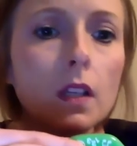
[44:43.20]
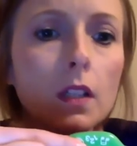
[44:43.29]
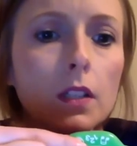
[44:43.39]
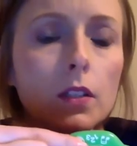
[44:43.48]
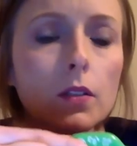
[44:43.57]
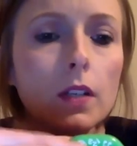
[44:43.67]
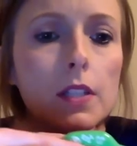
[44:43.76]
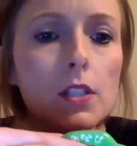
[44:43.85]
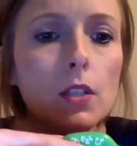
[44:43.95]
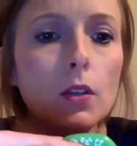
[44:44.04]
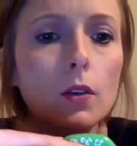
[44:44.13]
You can
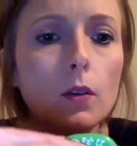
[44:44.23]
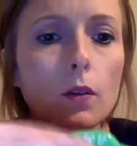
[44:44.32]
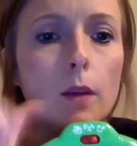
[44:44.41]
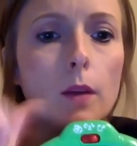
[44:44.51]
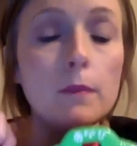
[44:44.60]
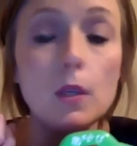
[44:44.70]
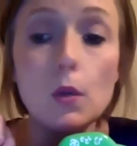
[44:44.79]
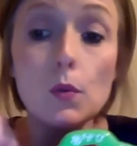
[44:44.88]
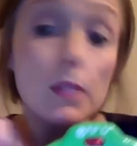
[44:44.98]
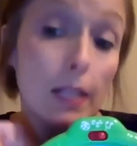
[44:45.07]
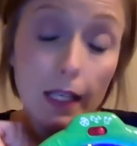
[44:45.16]
do
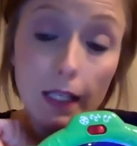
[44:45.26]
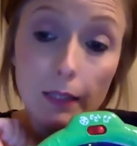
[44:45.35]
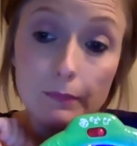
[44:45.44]
music.